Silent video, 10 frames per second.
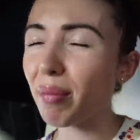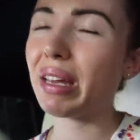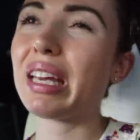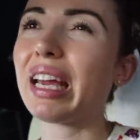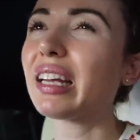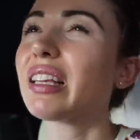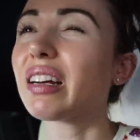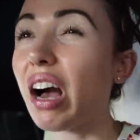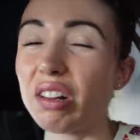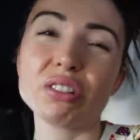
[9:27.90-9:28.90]
I mean, getting the
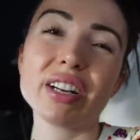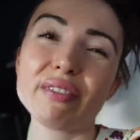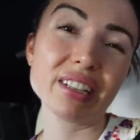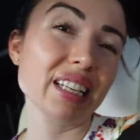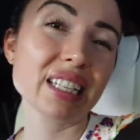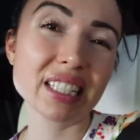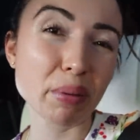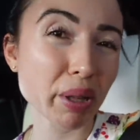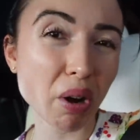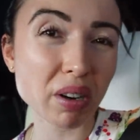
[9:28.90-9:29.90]
color and everything is
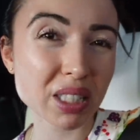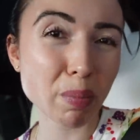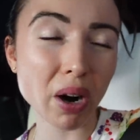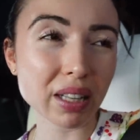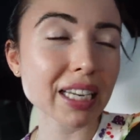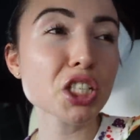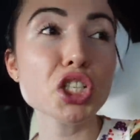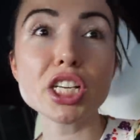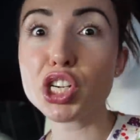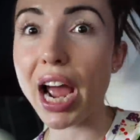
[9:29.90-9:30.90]
gonna be the hardest part. Like
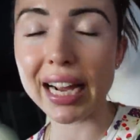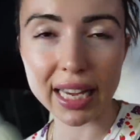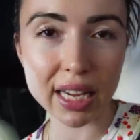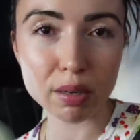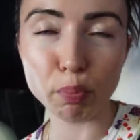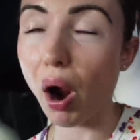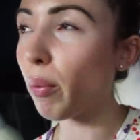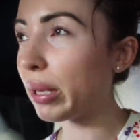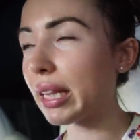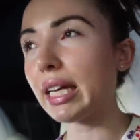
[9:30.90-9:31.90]
jean jacket,
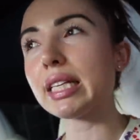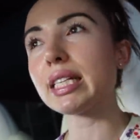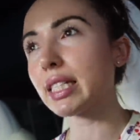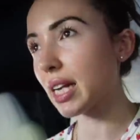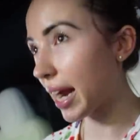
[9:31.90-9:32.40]
probably the easiest